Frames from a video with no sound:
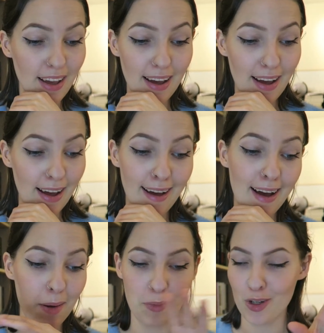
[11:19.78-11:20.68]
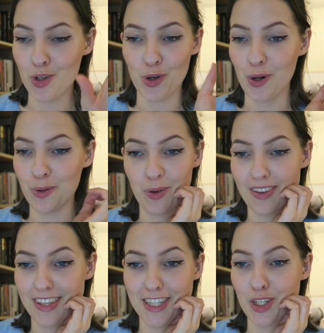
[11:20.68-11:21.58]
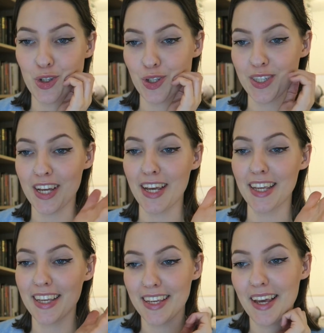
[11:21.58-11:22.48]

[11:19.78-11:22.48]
I'm not sure. This is just like